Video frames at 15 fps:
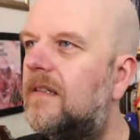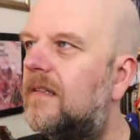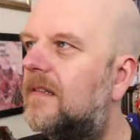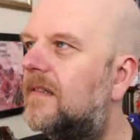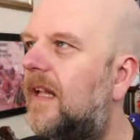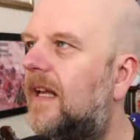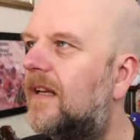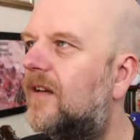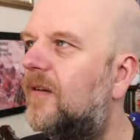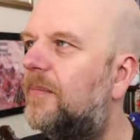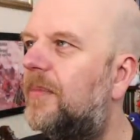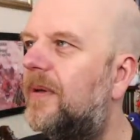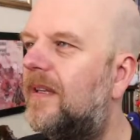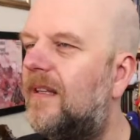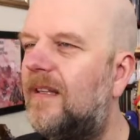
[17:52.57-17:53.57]
that could
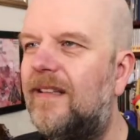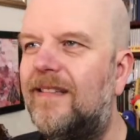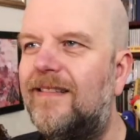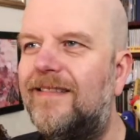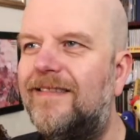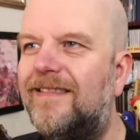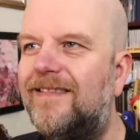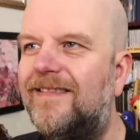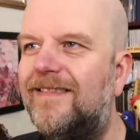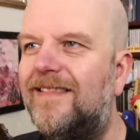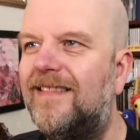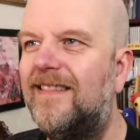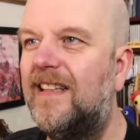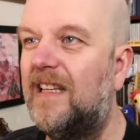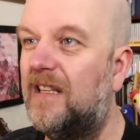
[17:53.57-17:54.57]
be
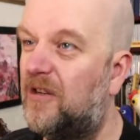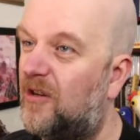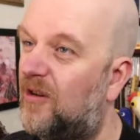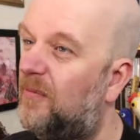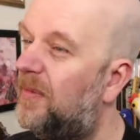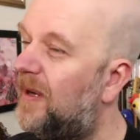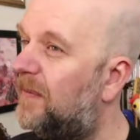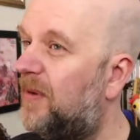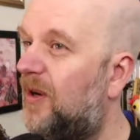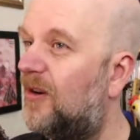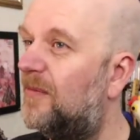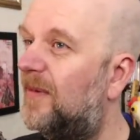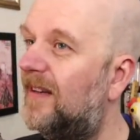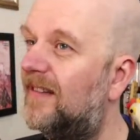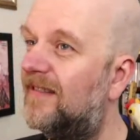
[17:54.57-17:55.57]
a
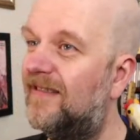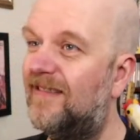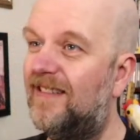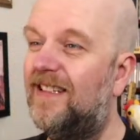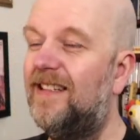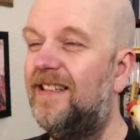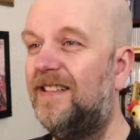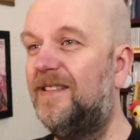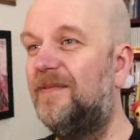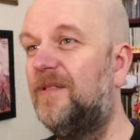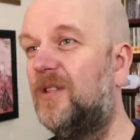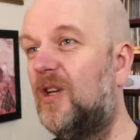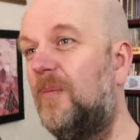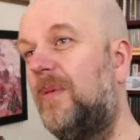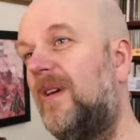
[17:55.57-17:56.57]
puma,
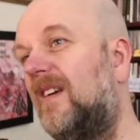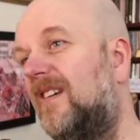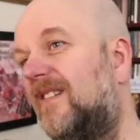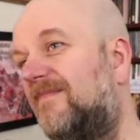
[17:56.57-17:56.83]
could be a